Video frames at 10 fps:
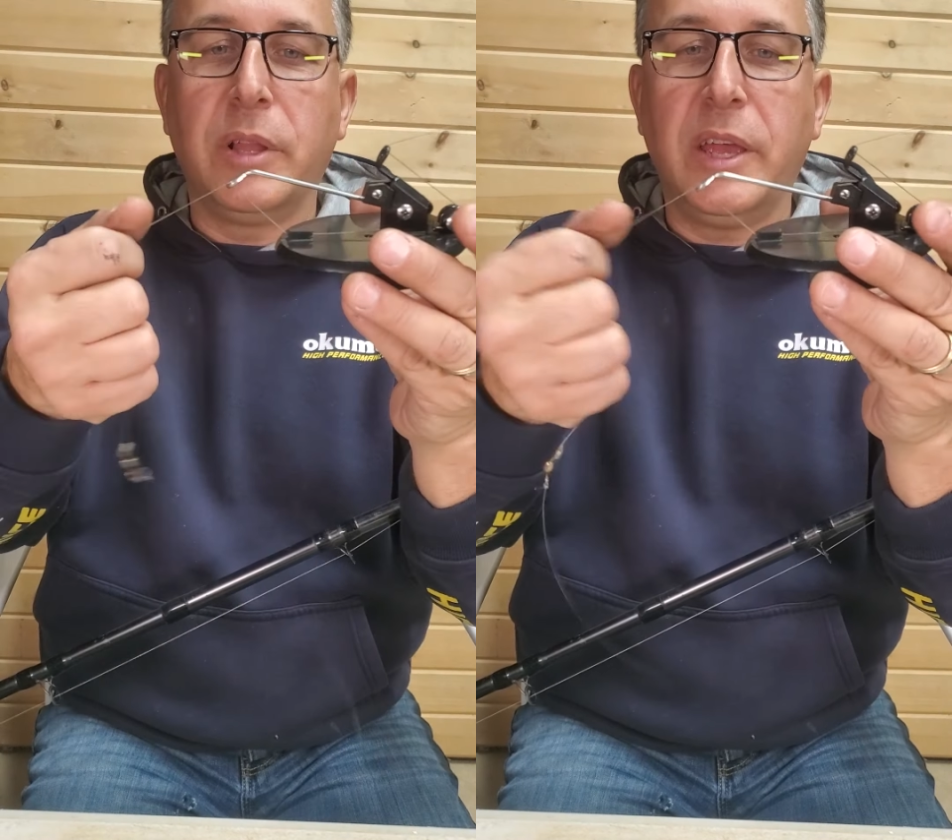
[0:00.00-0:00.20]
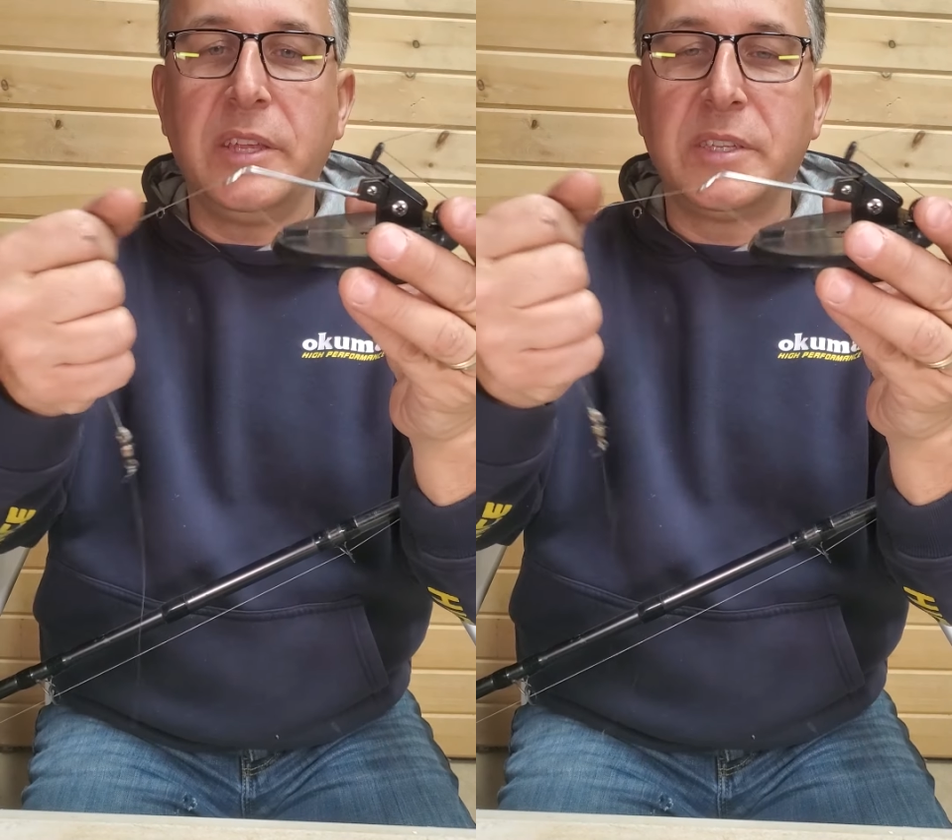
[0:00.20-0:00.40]

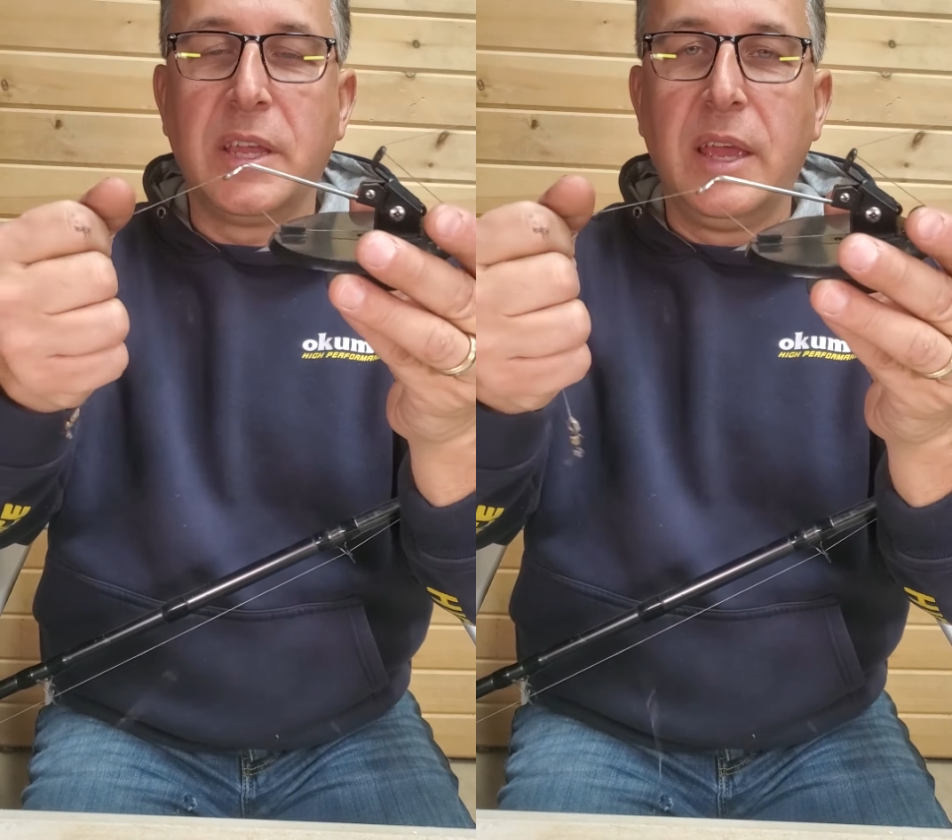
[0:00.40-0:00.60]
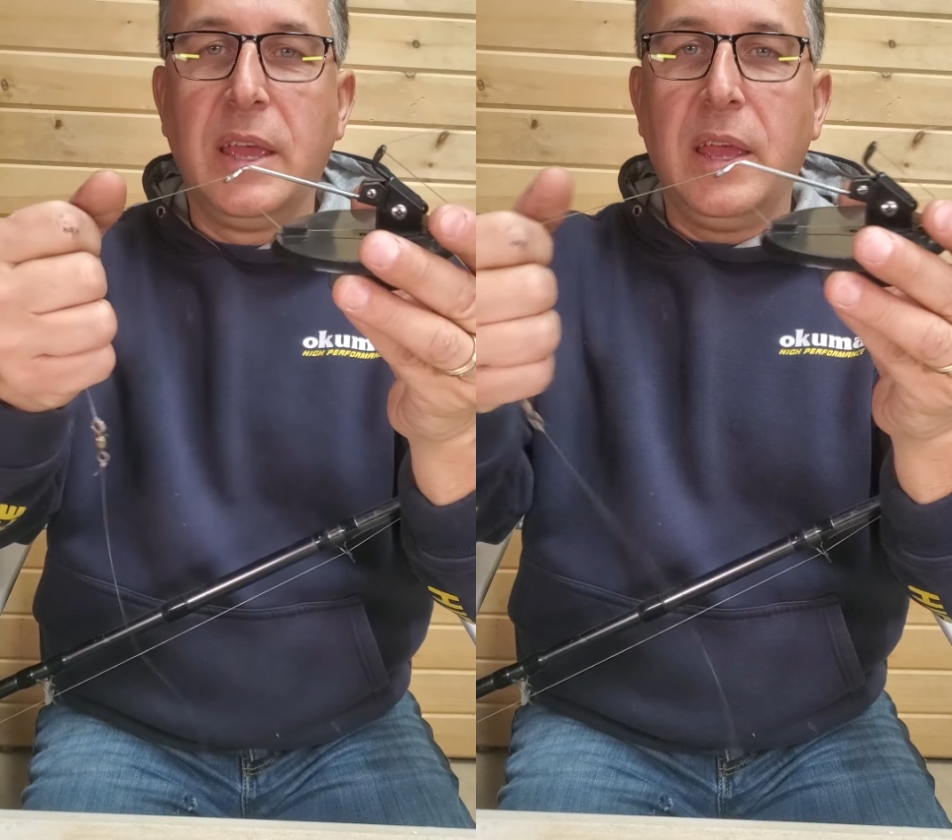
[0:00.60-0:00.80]
place
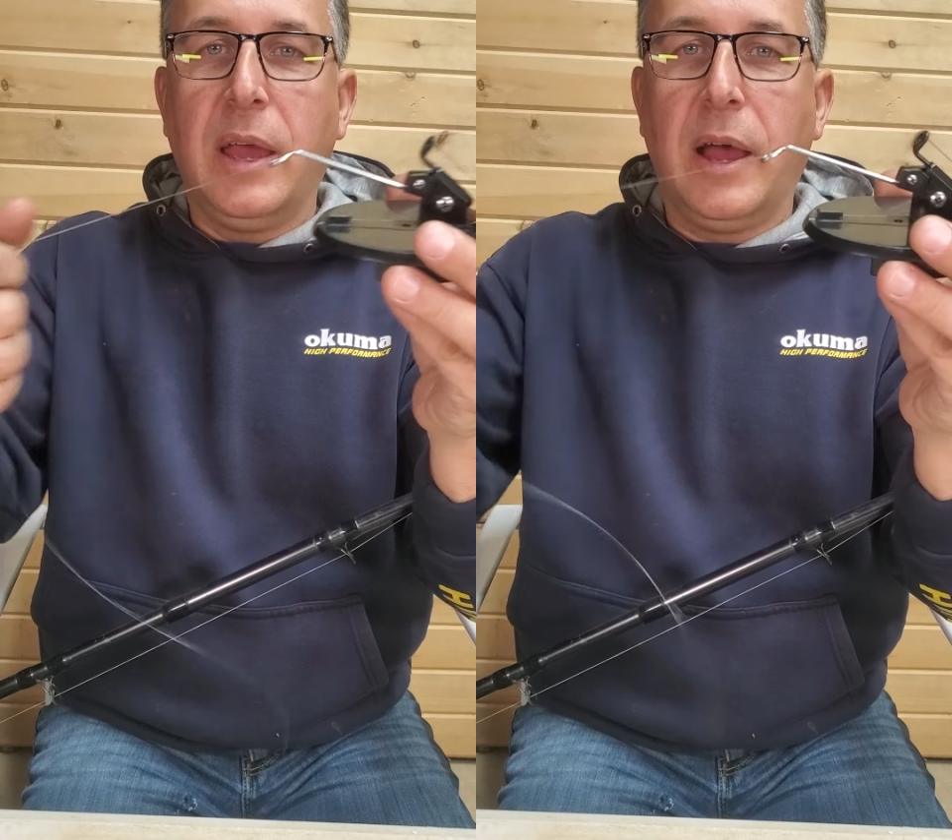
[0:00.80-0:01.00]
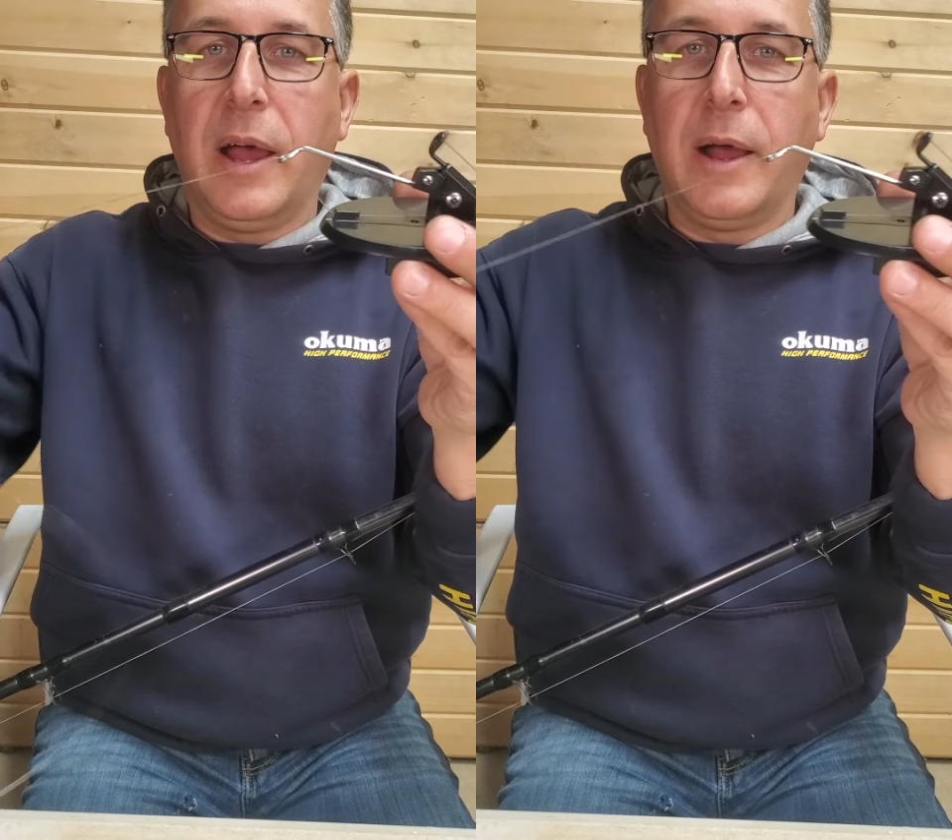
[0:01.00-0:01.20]

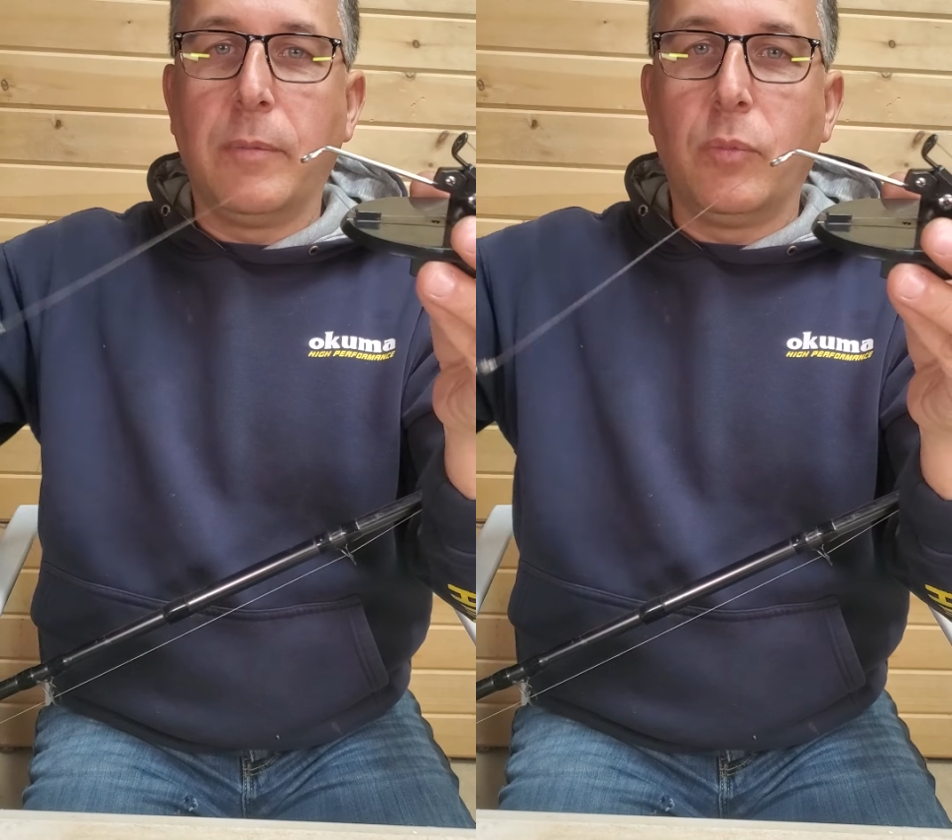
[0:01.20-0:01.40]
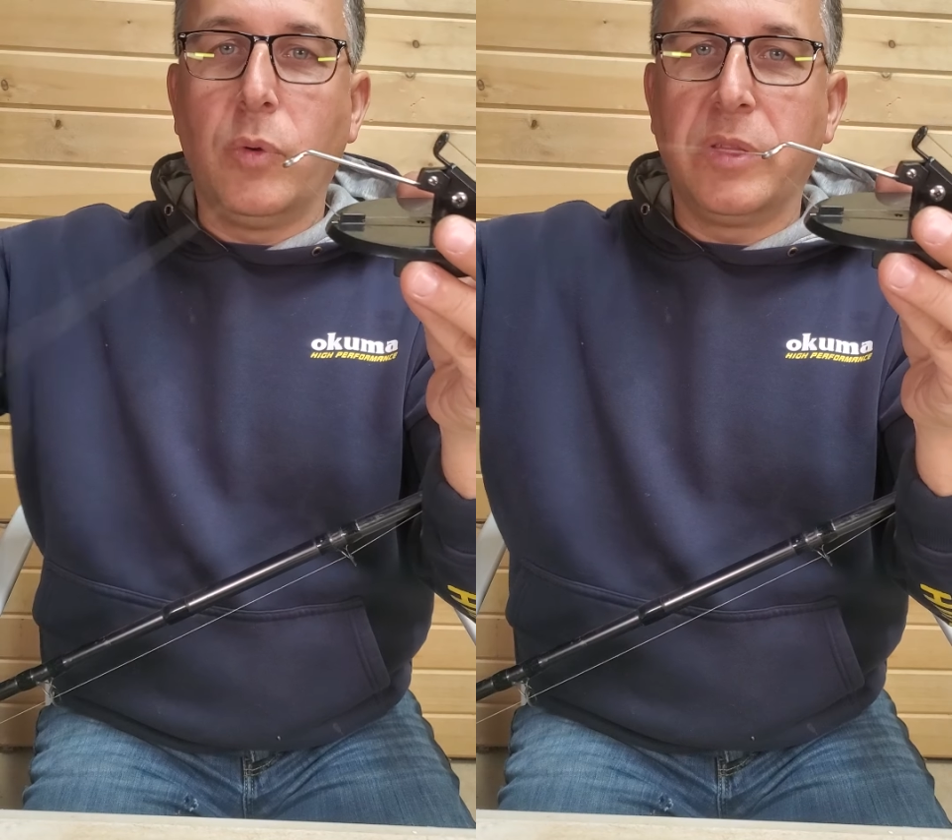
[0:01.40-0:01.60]

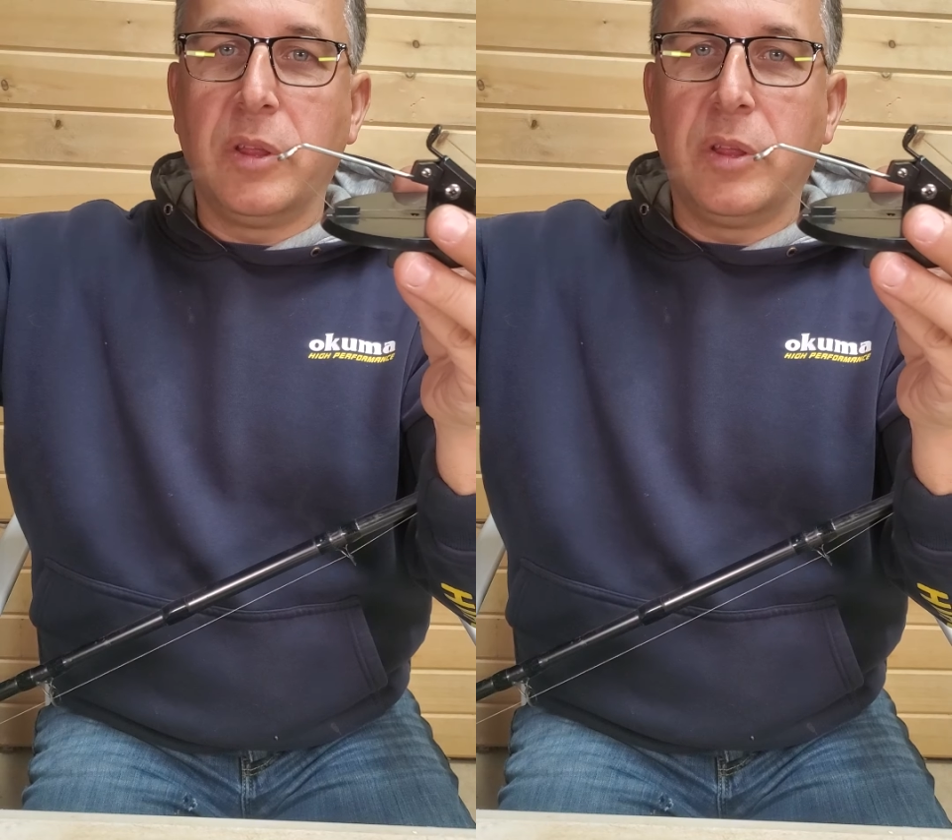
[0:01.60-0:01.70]
with